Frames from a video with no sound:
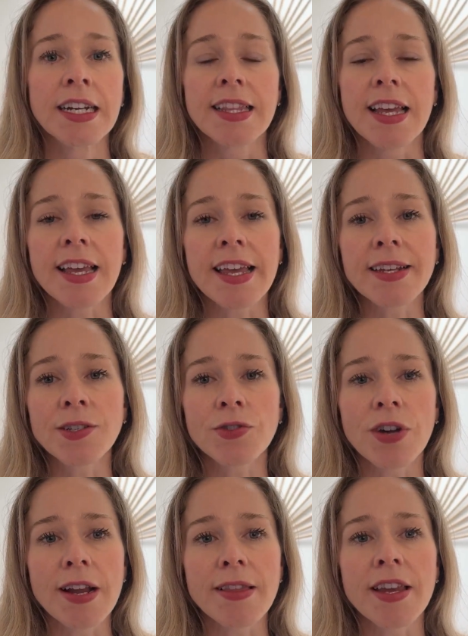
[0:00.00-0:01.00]
Their key
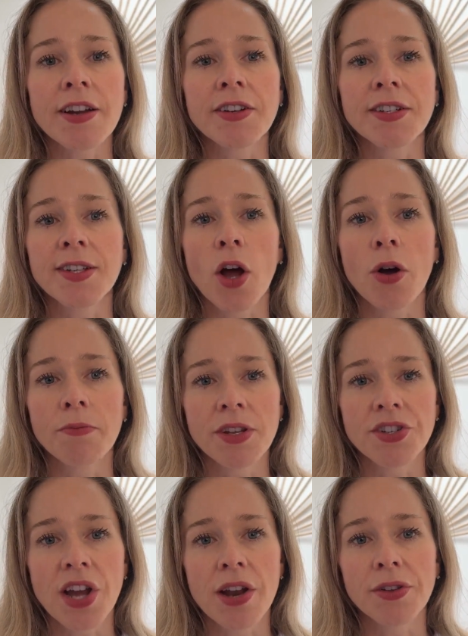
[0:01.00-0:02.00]
strength here is
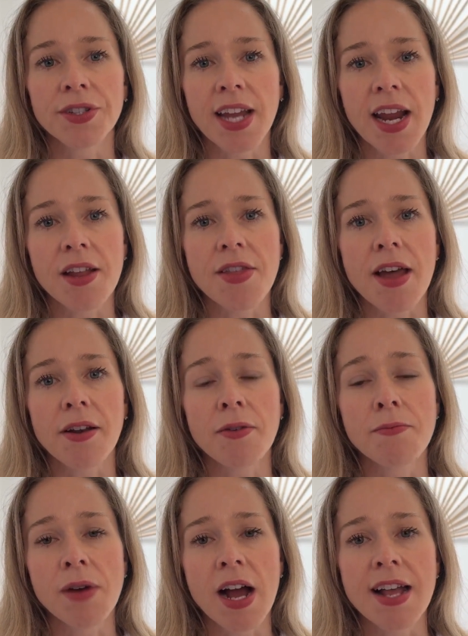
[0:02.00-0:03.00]
omni-channel data that
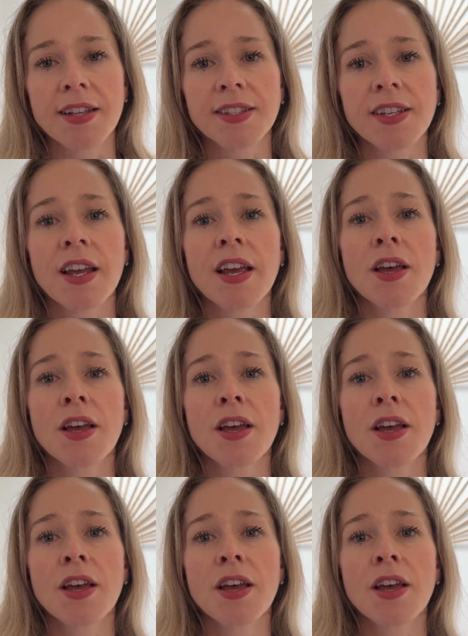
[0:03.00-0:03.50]
combines